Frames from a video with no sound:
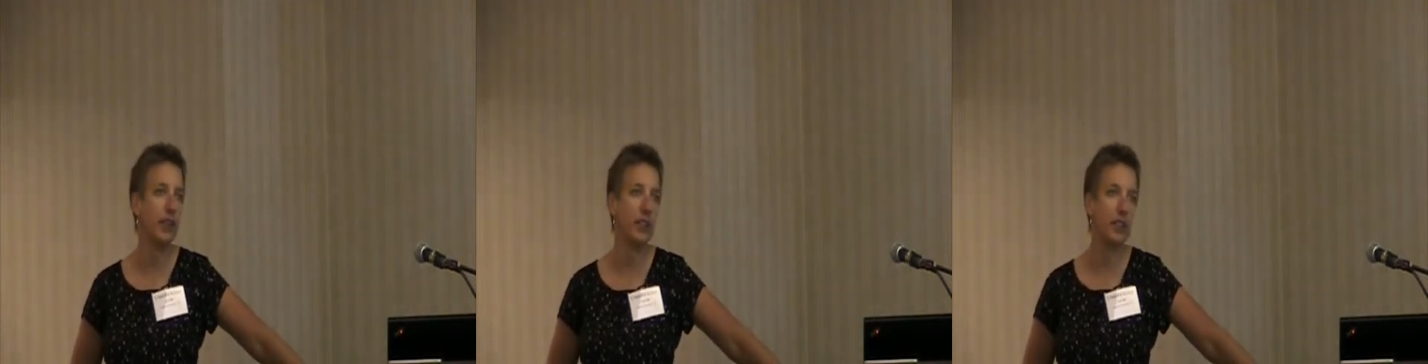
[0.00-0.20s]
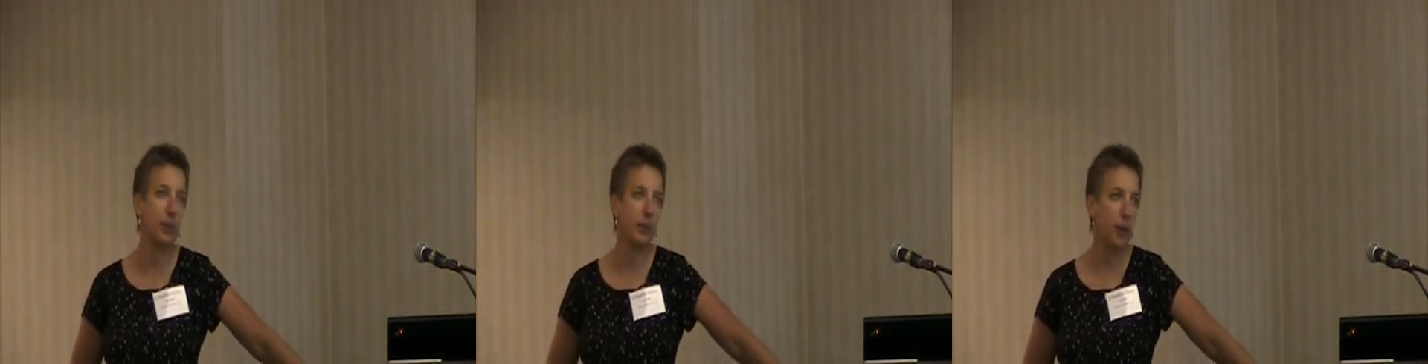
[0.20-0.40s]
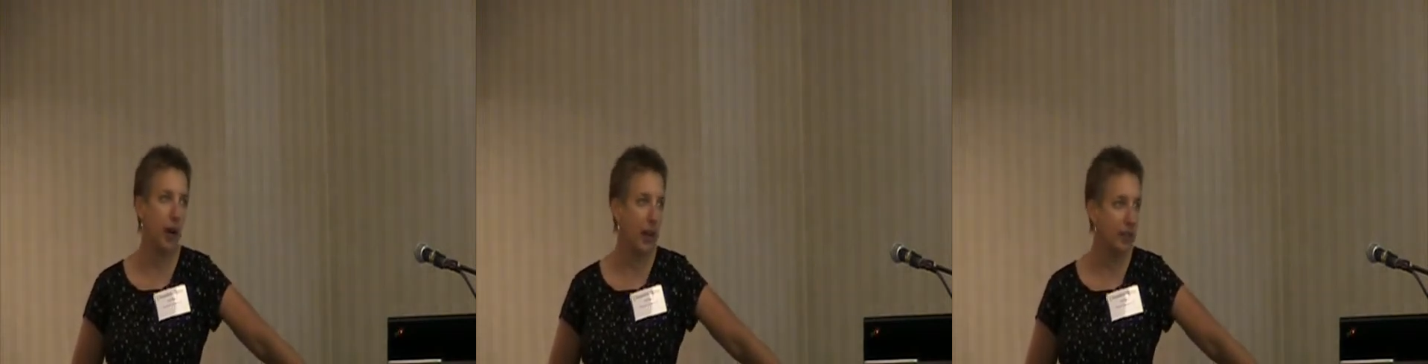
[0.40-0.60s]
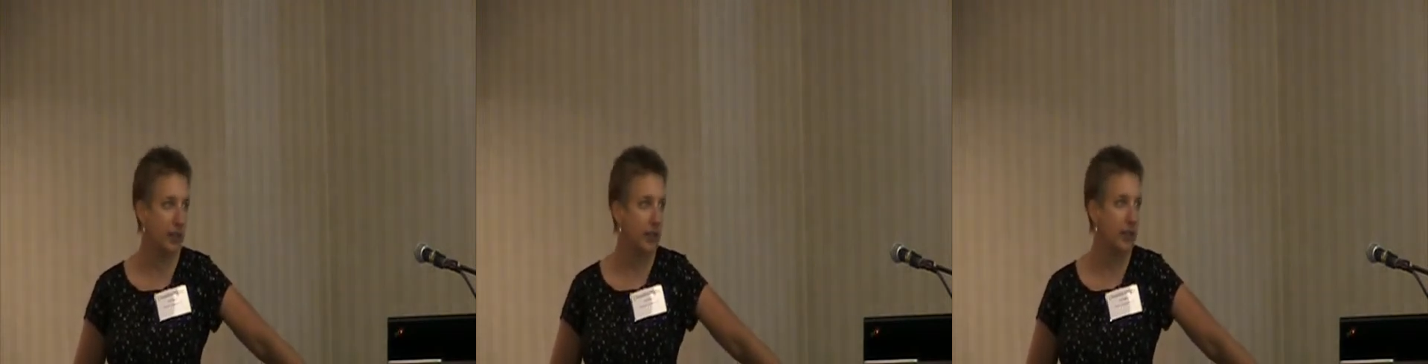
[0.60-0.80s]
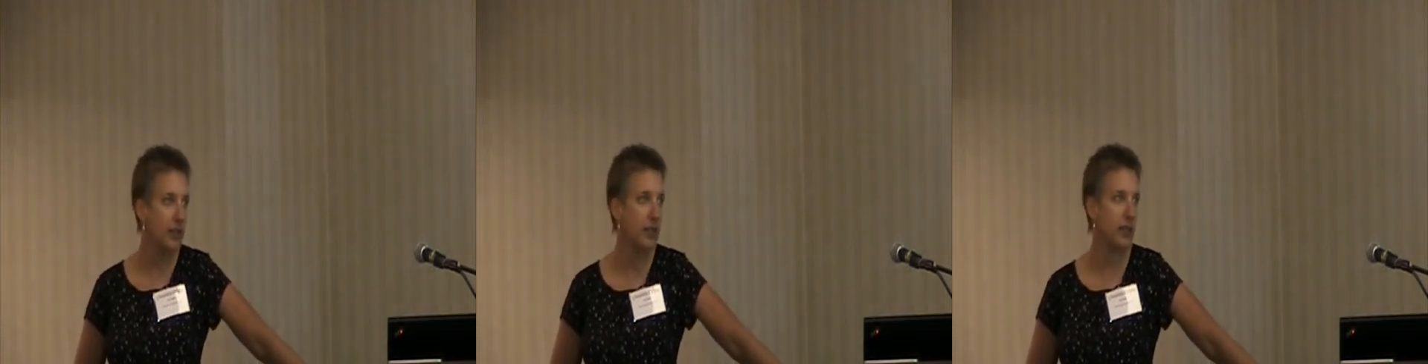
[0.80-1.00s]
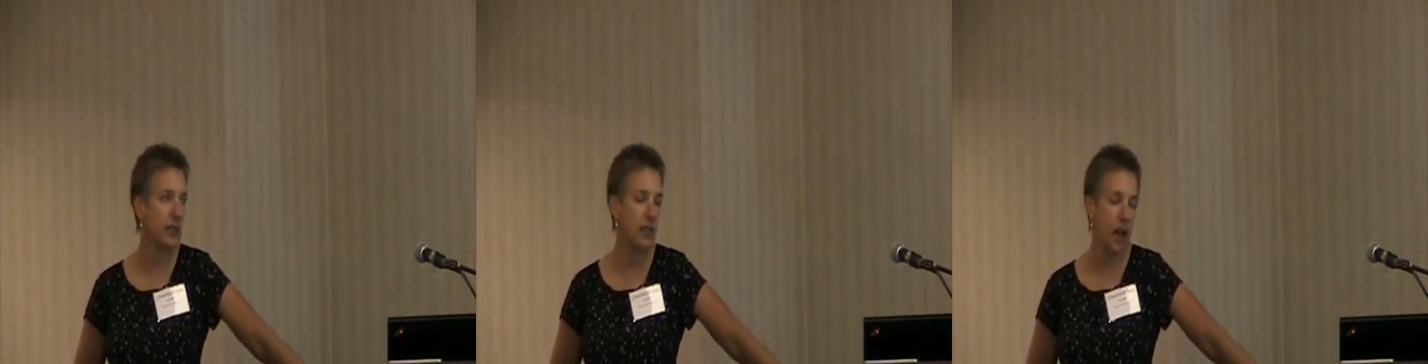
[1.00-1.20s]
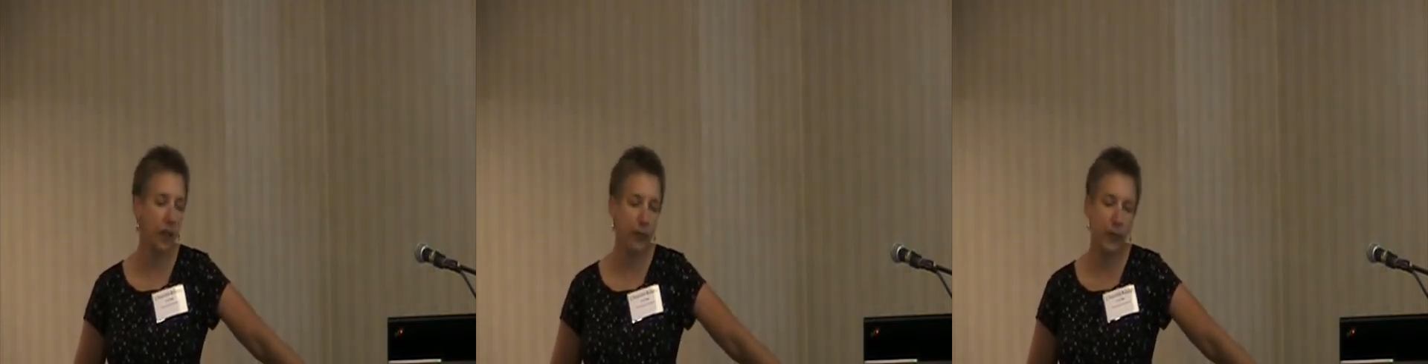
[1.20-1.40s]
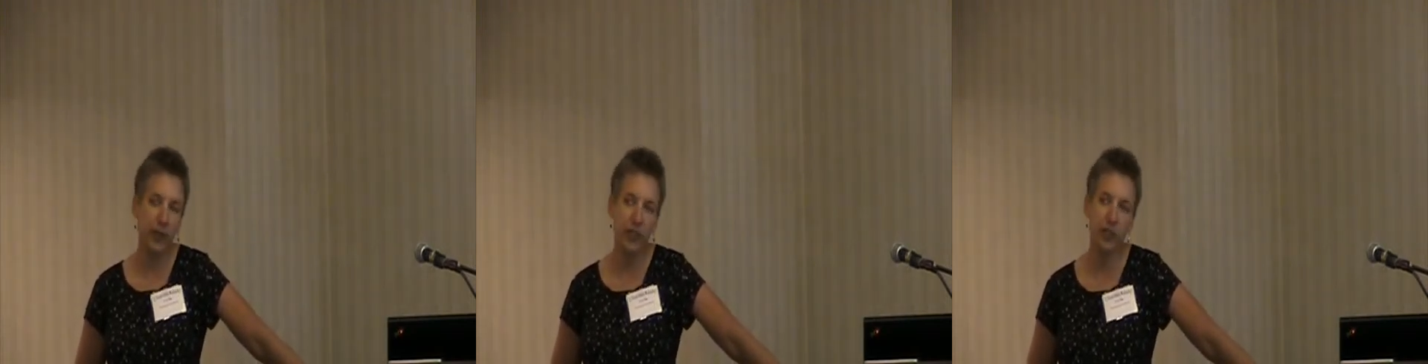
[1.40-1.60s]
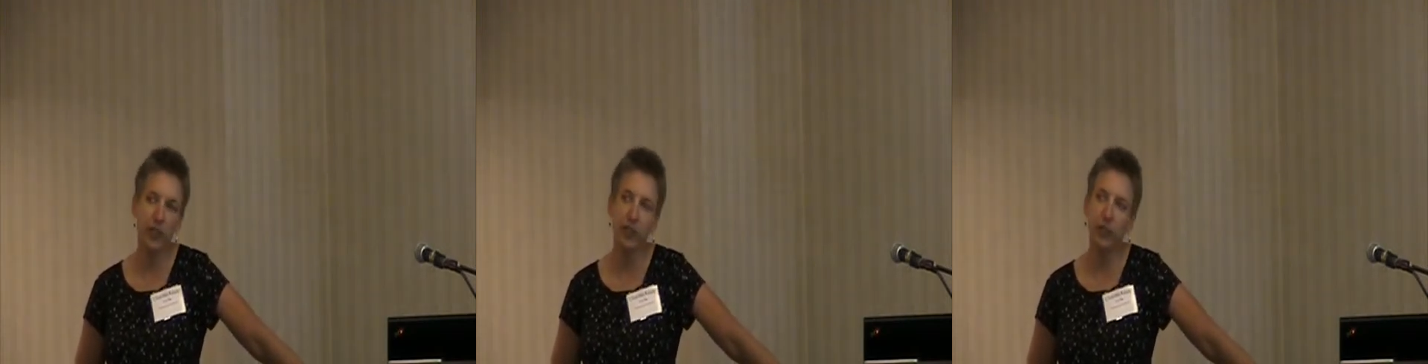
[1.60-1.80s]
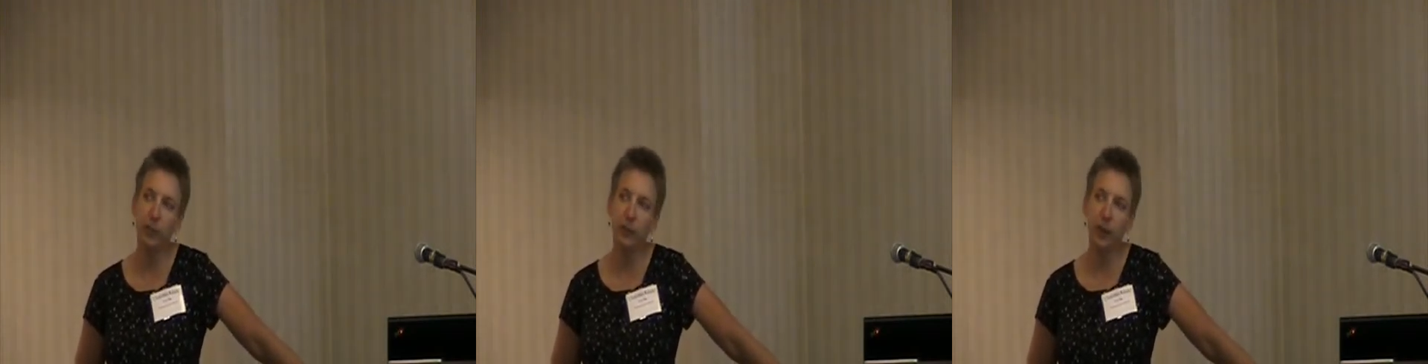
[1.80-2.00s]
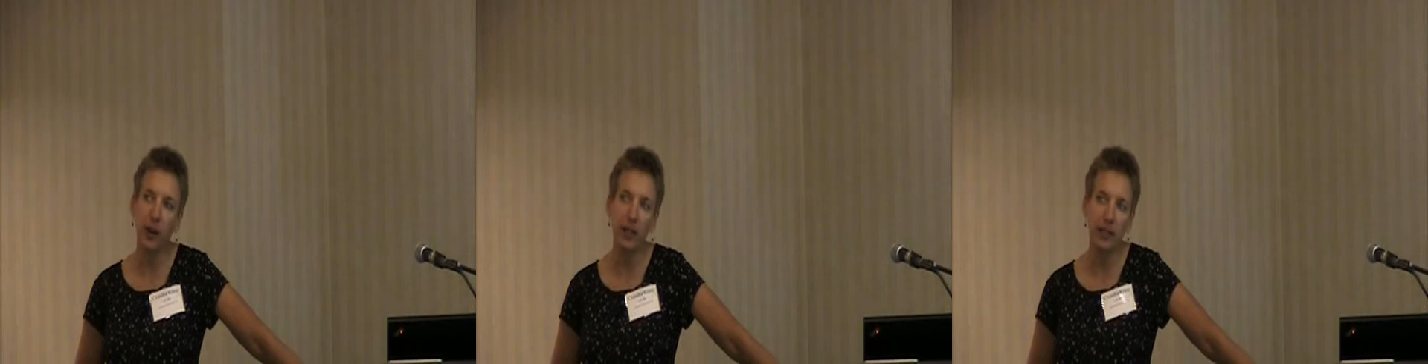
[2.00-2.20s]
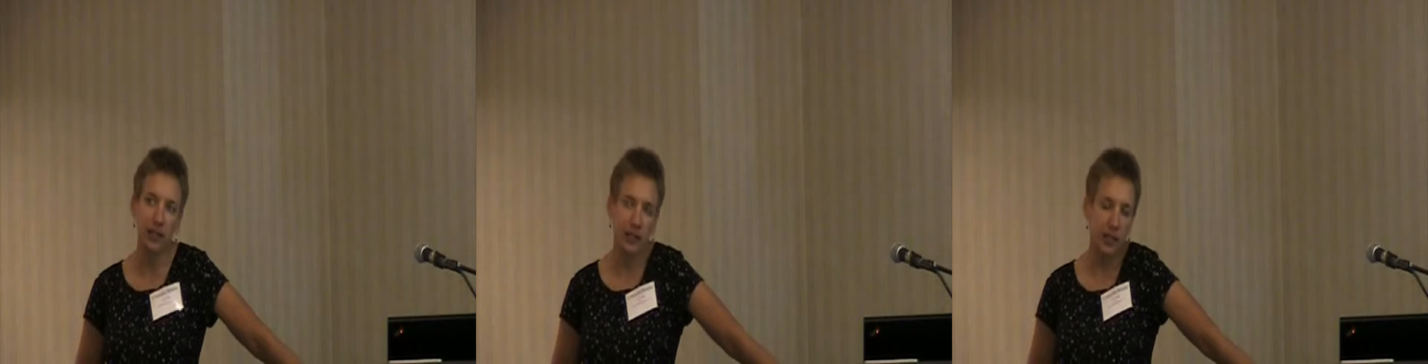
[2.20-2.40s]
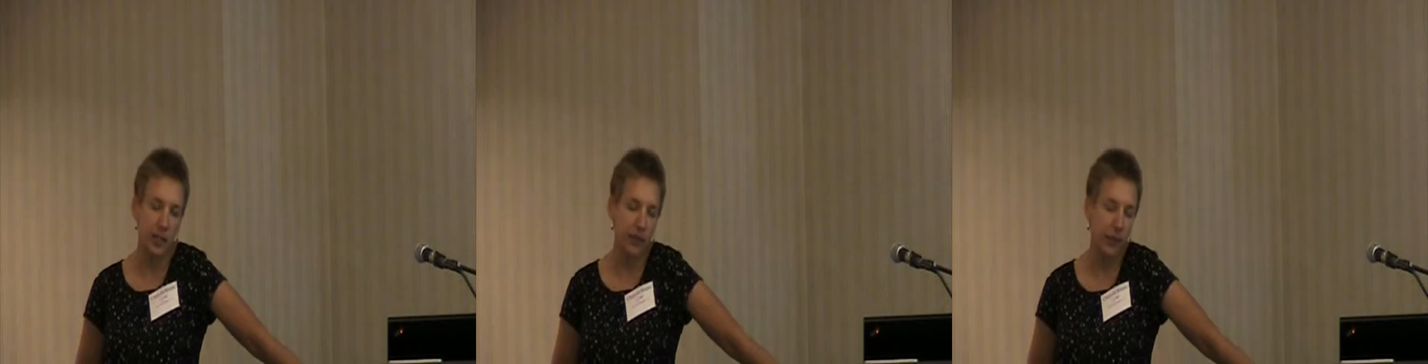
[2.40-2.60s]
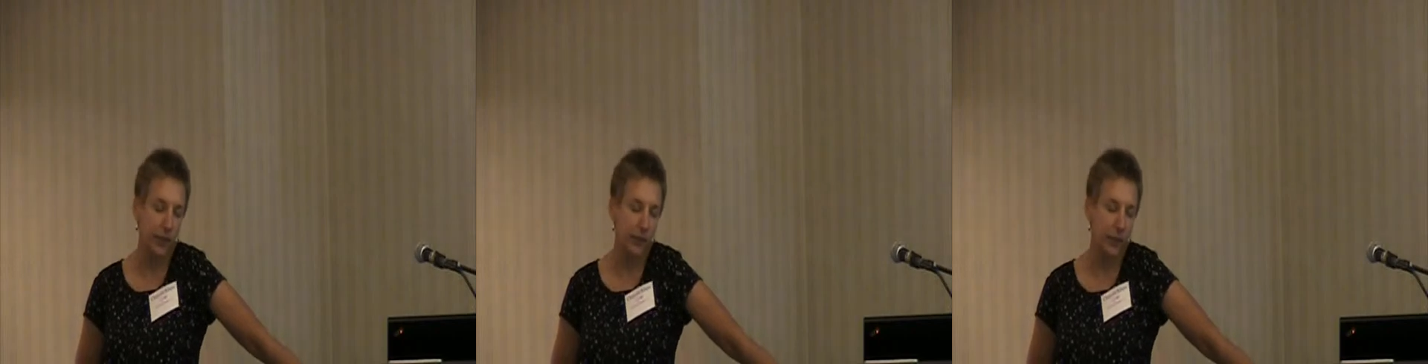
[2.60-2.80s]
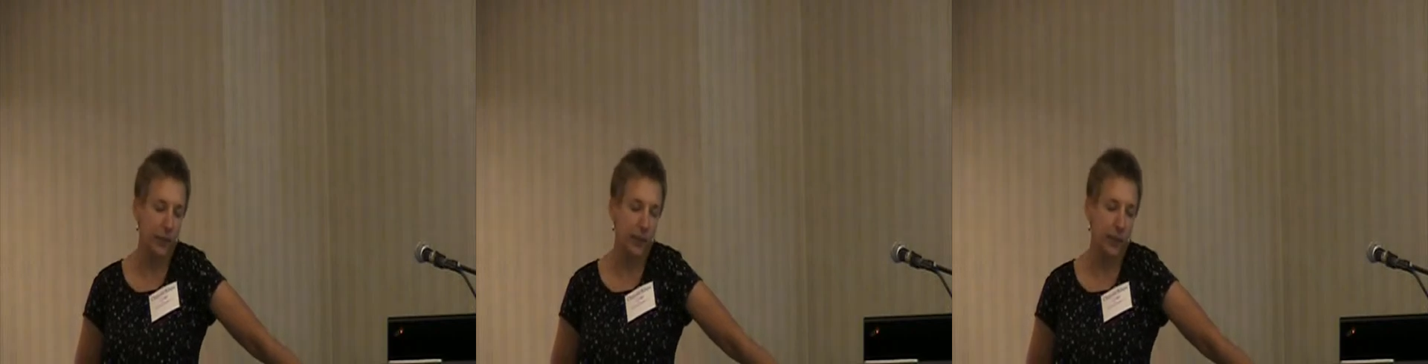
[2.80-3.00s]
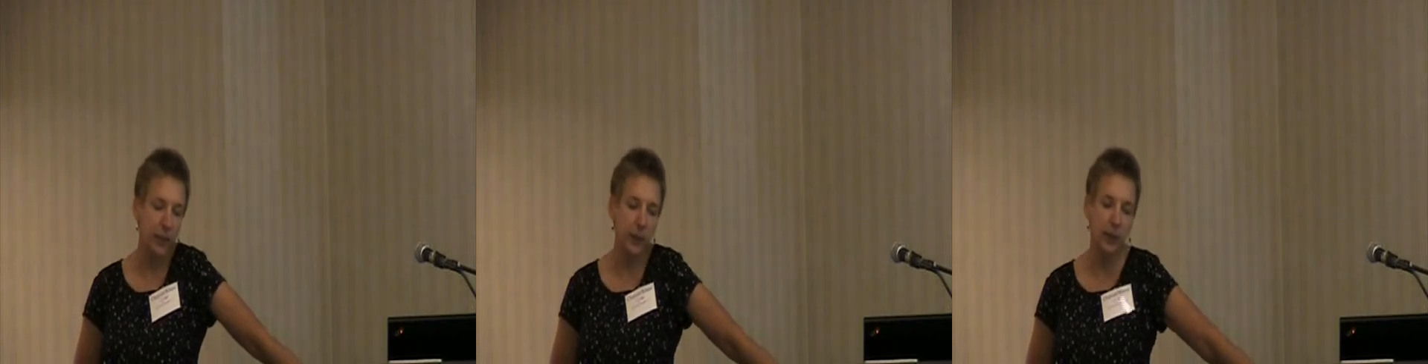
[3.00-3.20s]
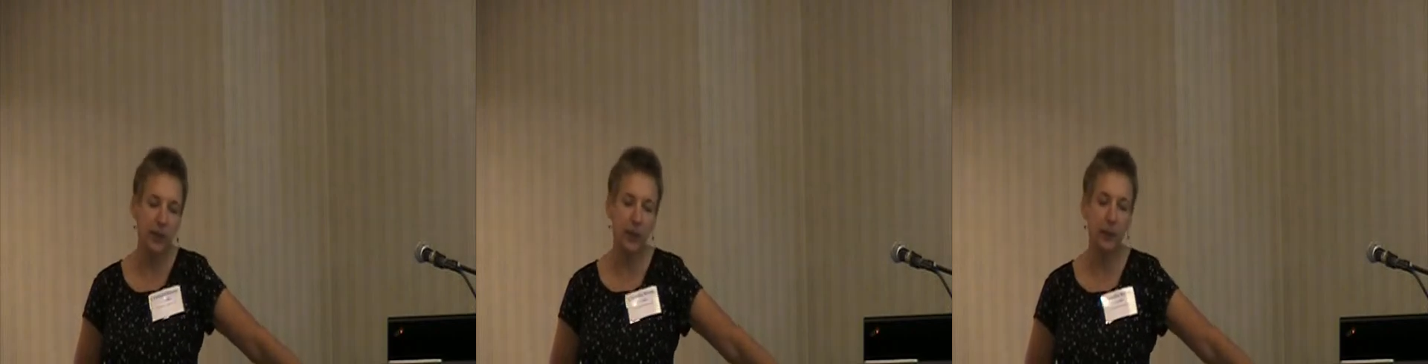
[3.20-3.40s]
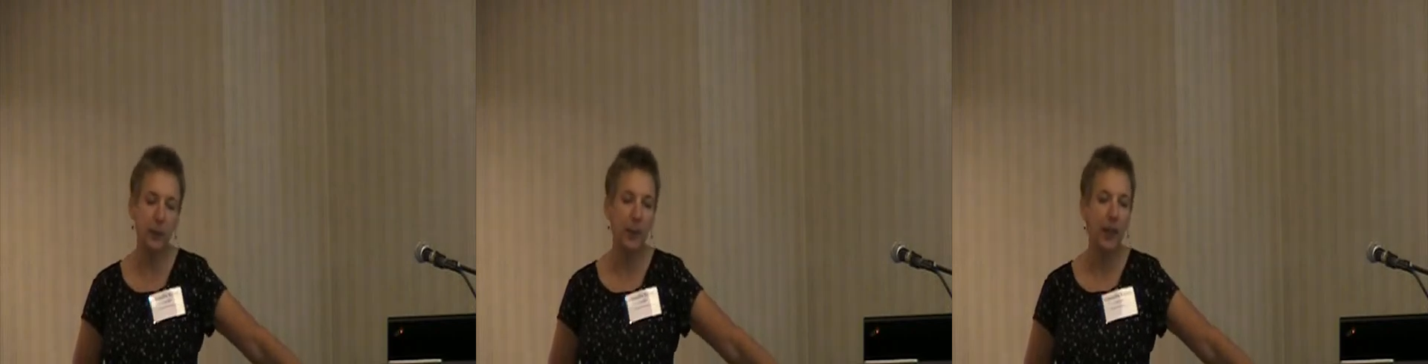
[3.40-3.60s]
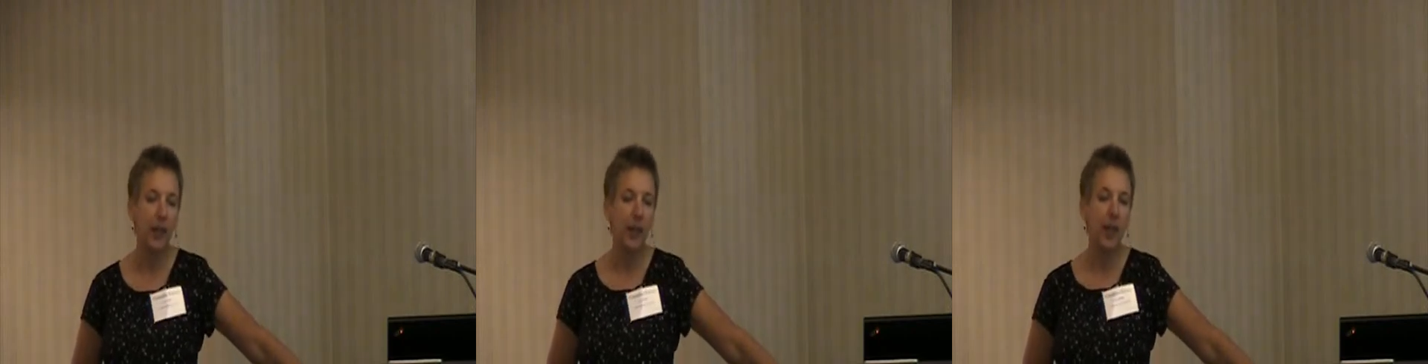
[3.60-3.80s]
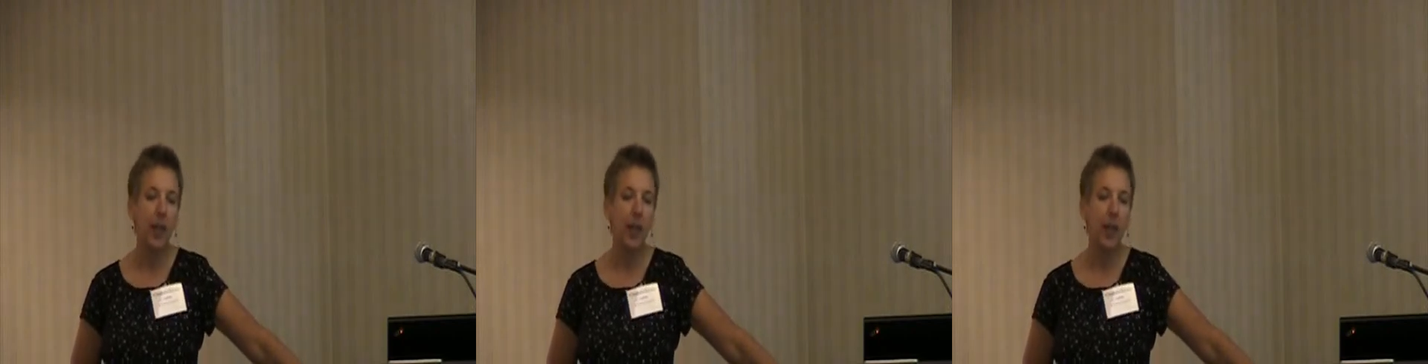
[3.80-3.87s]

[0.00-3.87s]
These are the processes, the software engineering processes, if you're familiar with them,